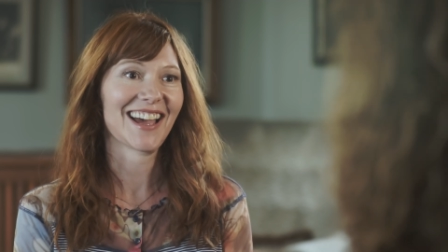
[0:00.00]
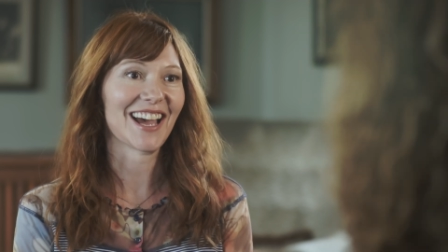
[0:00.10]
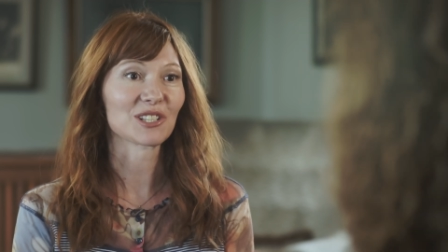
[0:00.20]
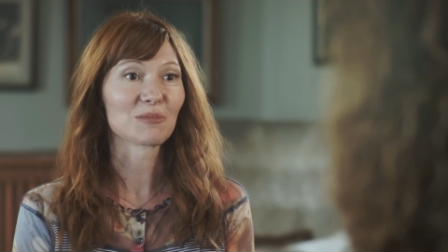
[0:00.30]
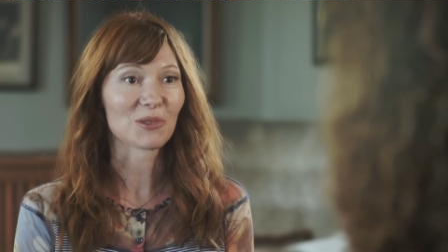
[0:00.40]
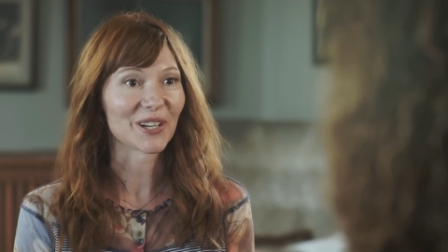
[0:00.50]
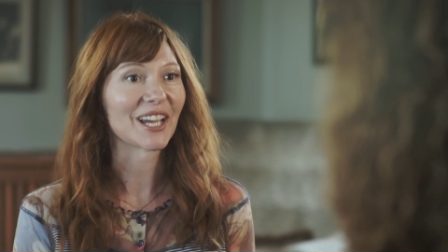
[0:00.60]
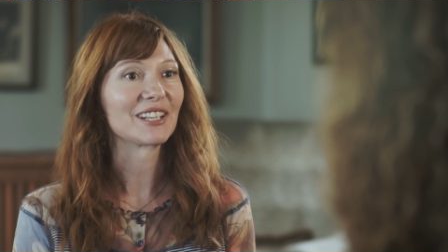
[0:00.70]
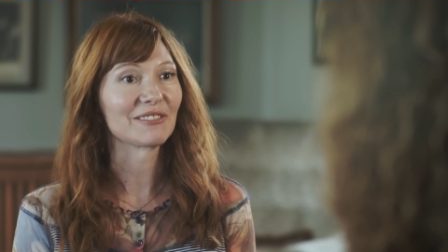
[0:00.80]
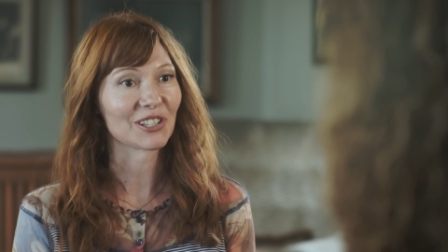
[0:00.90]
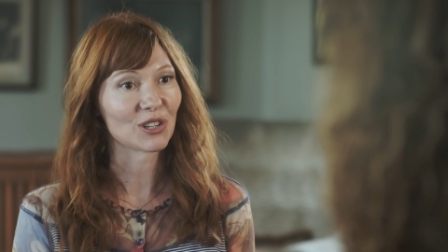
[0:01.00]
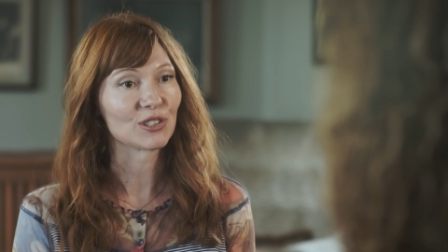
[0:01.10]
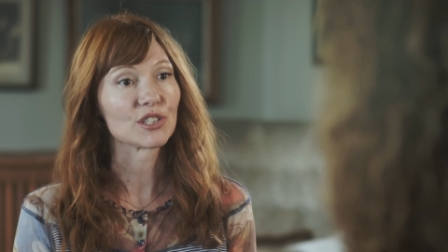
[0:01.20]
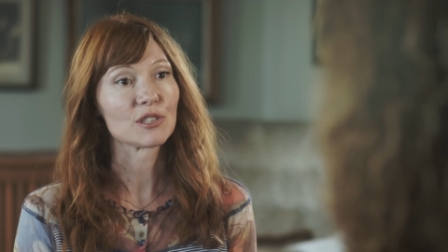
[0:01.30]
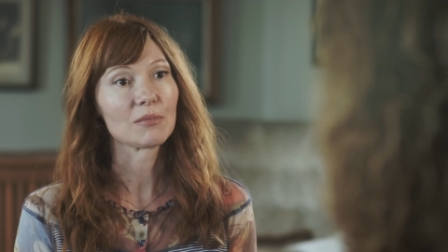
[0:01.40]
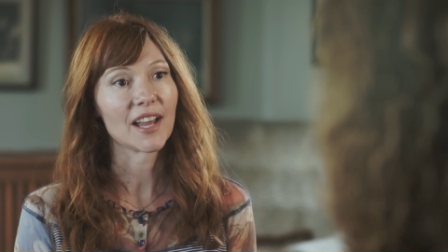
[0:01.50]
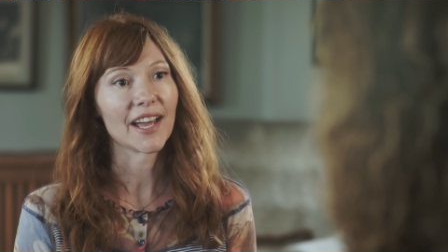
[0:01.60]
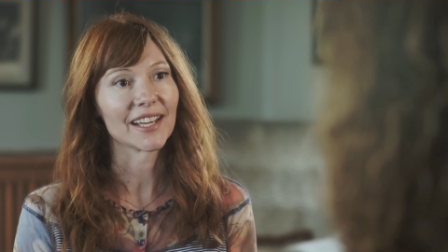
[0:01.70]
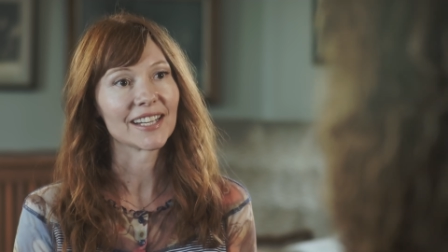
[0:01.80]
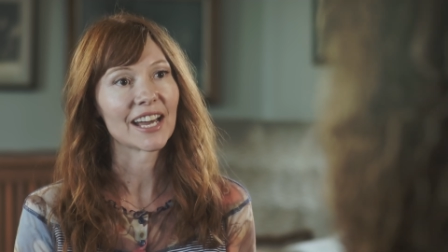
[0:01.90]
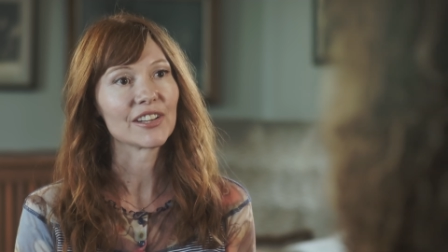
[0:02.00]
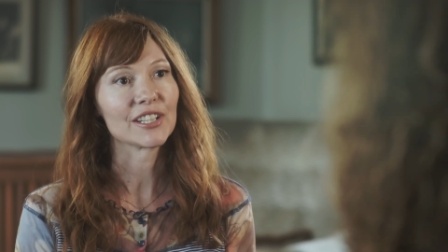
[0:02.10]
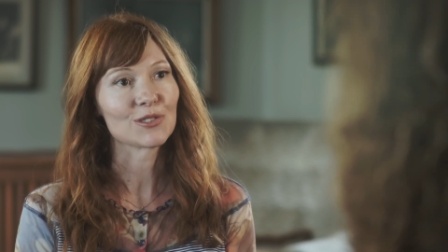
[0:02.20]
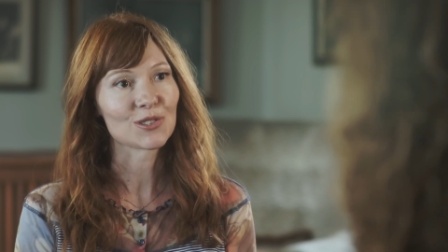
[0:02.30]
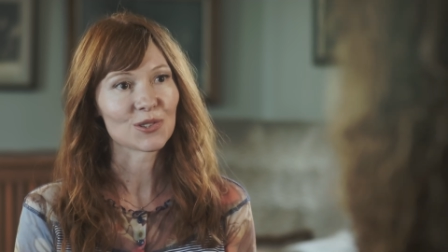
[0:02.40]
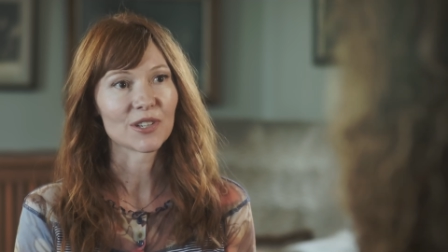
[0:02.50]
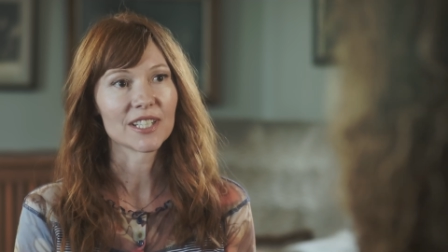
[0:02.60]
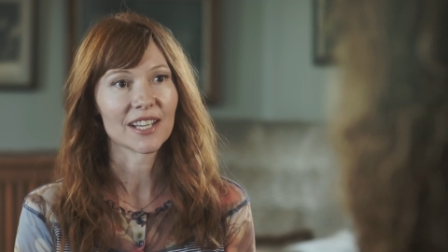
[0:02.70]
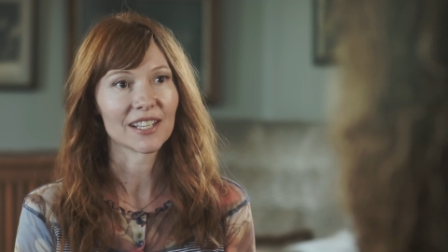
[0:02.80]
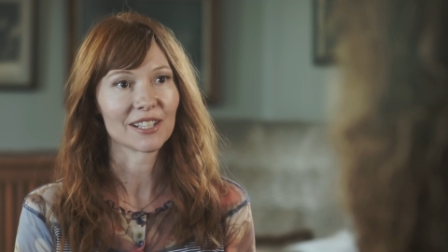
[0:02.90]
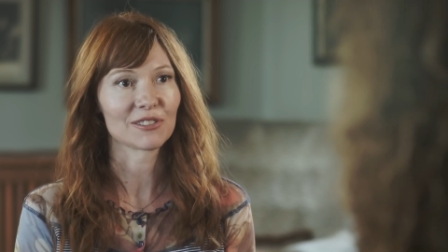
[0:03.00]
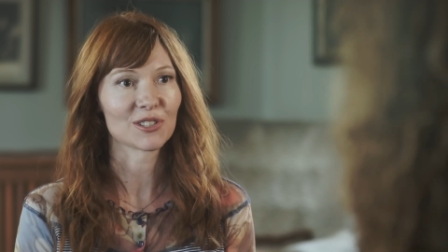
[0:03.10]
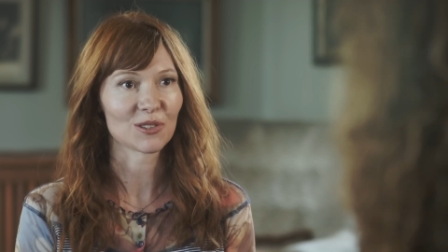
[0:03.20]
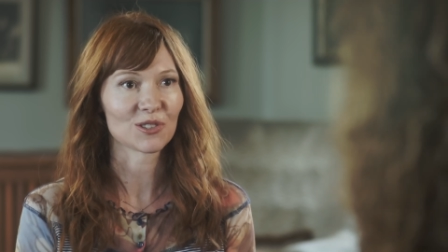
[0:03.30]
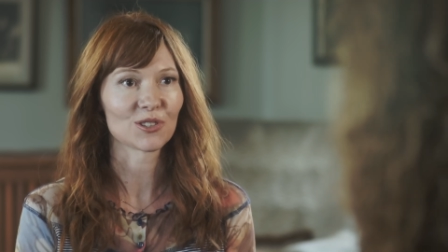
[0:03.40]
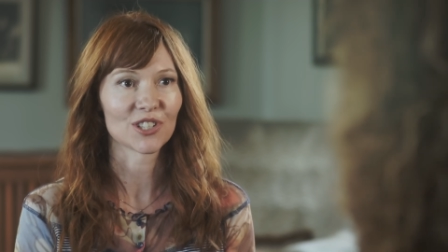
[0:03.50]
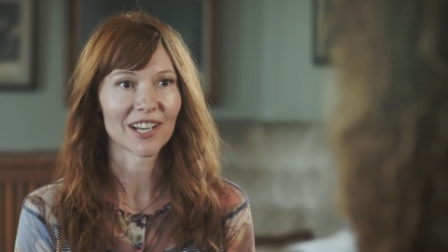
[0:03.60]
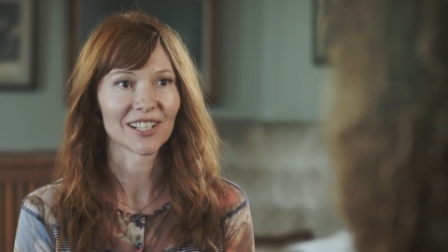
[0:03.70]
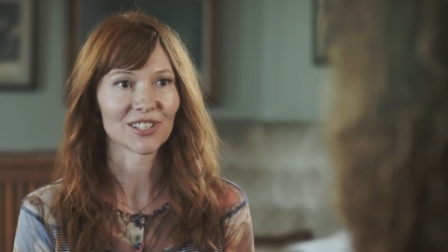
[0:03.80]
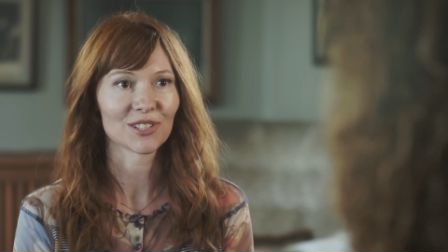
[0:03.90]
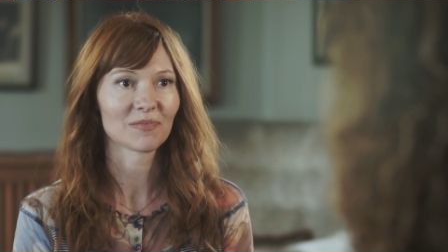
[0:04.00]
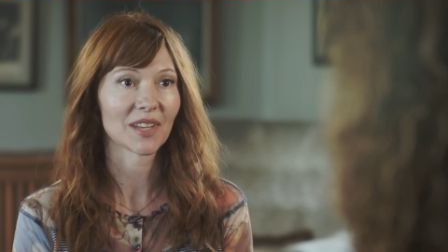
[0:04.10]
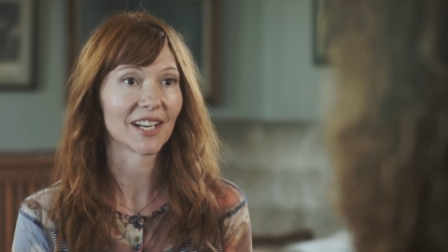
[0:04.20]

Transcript: exploring how different cultures play and how they use storytelling for social change.